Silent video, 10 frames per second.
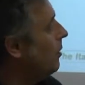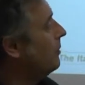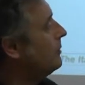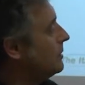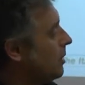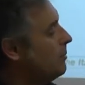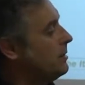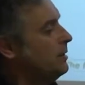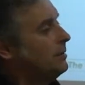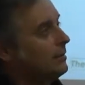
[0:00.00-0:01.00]
on
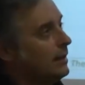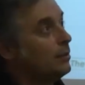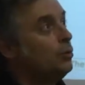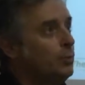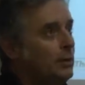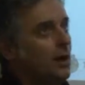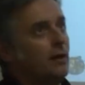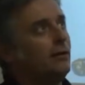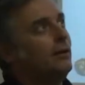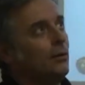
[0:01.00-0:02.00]
something that could be
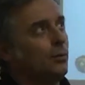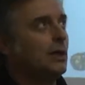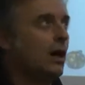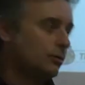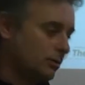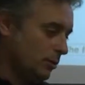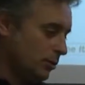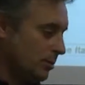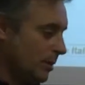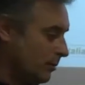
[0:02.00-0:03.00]
done without a
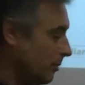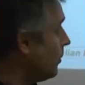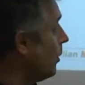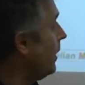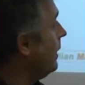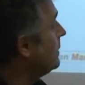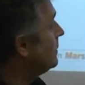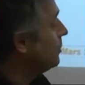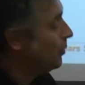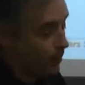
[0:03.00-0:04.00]
huge amount of money.
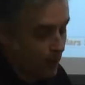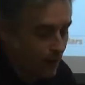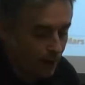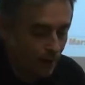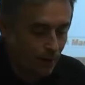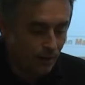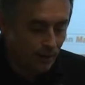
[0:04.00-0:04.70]
So we are